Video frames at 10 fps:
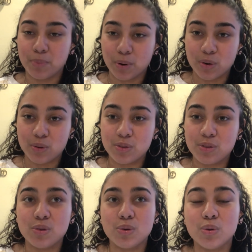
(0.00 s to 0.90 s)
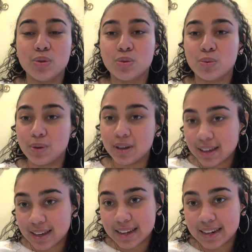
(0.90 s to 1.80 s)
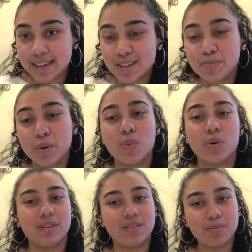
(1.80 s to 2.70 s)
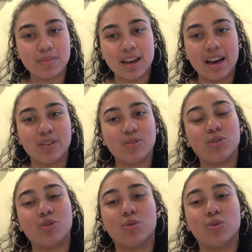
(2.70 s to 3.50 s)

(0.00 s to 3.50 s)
birth to 3 kitties, but one of them died, so